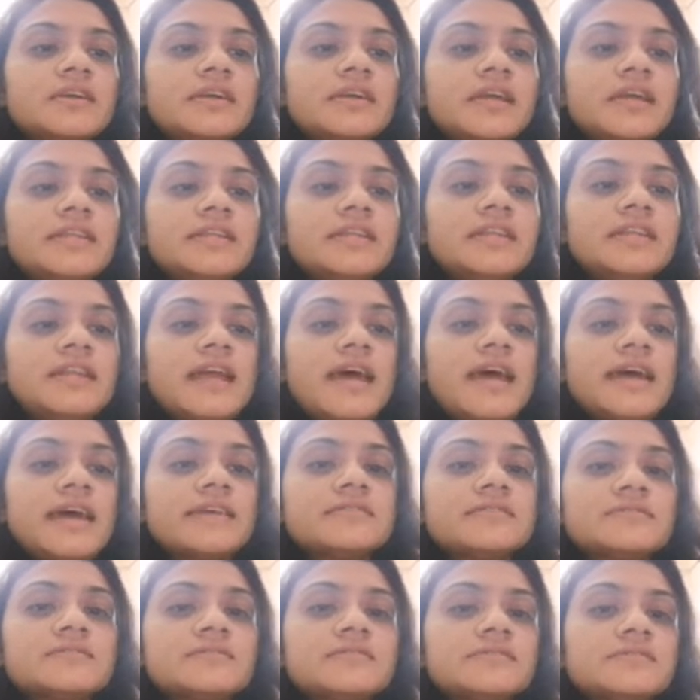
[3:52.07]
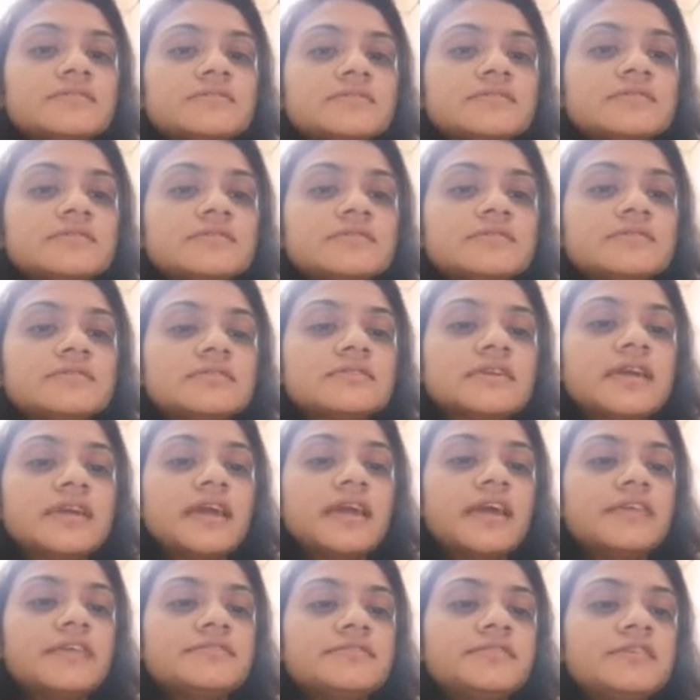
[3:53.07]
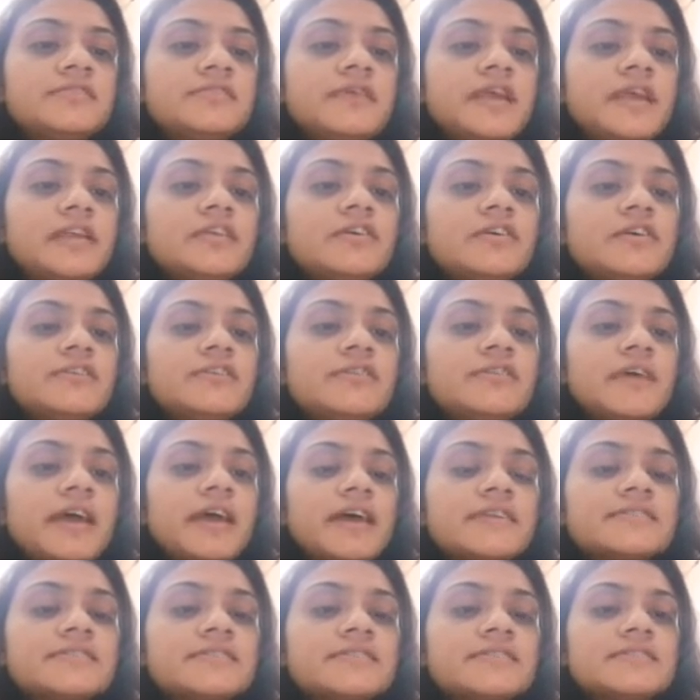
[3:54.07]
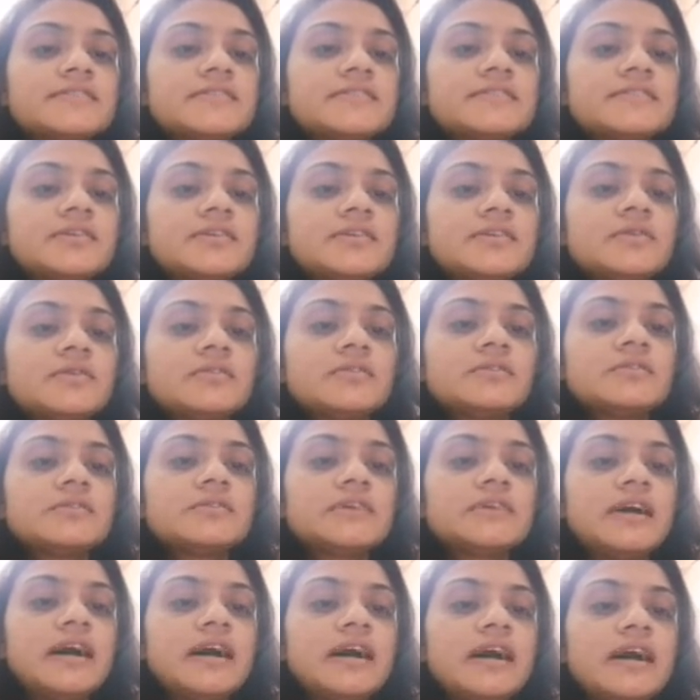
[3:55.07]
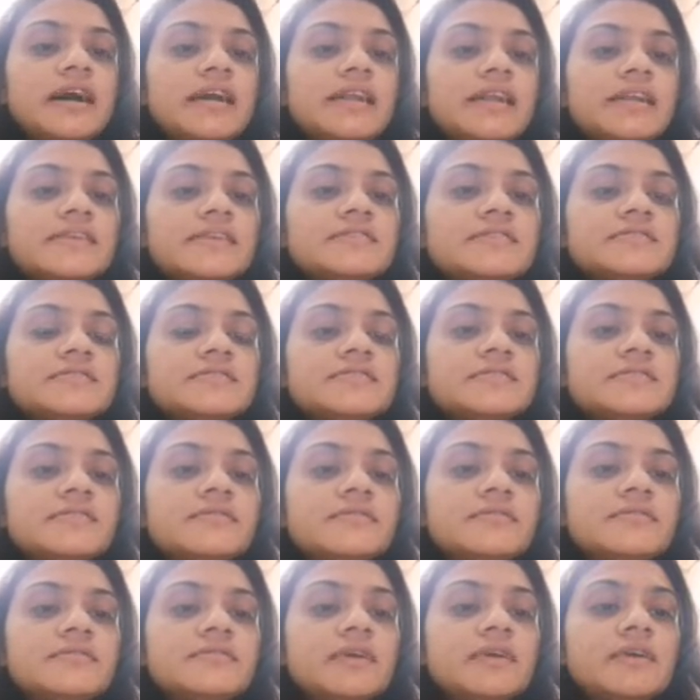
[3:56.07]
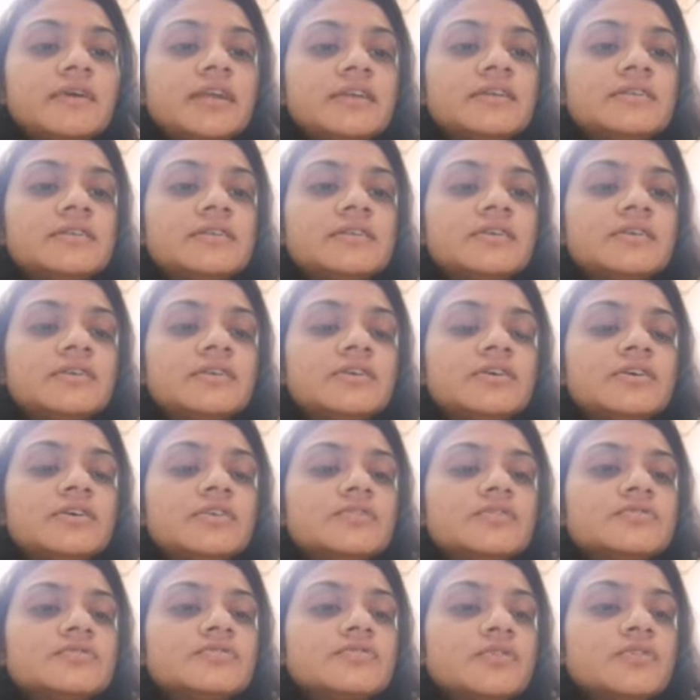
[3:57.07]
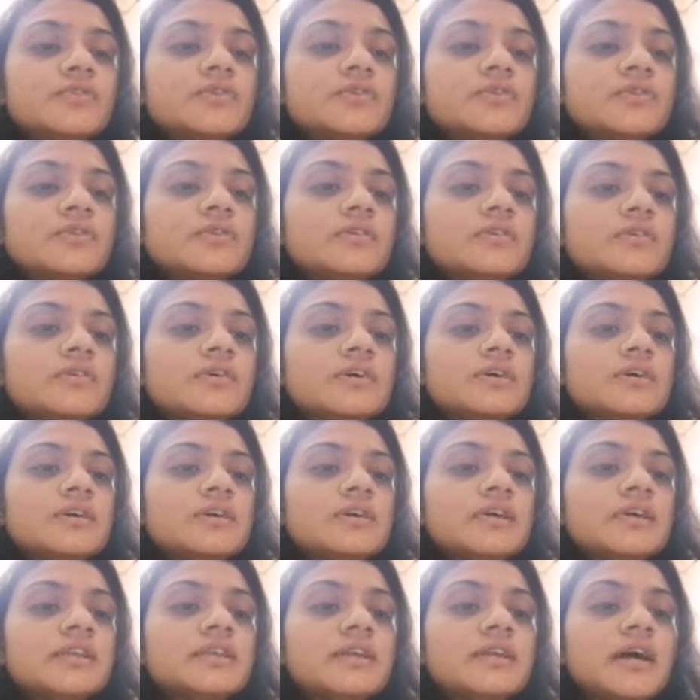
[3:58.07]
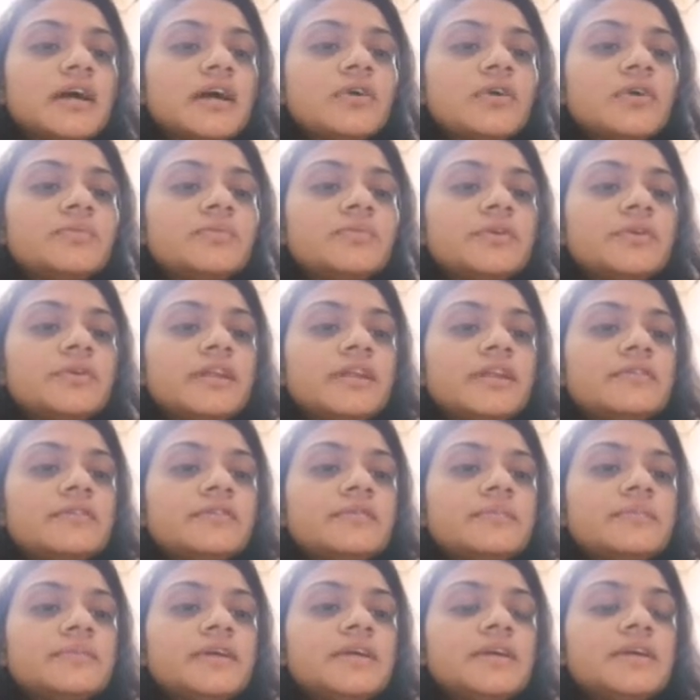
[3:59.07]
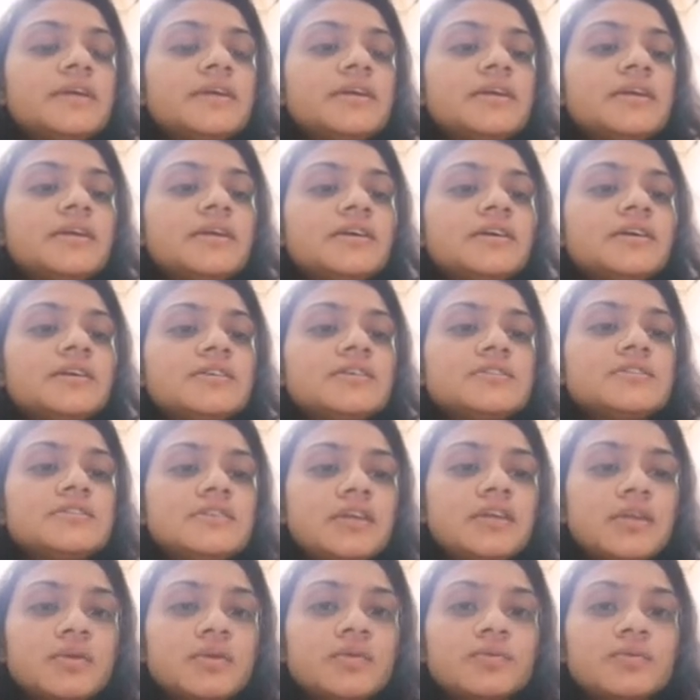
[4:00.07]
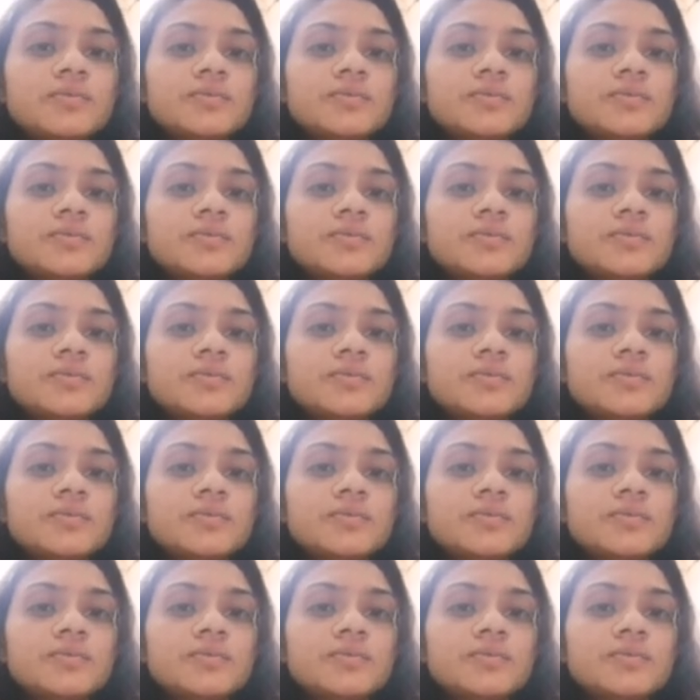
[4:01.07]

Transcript: In the next, if the value of S is 0, R is 1, so in the output it will be 0.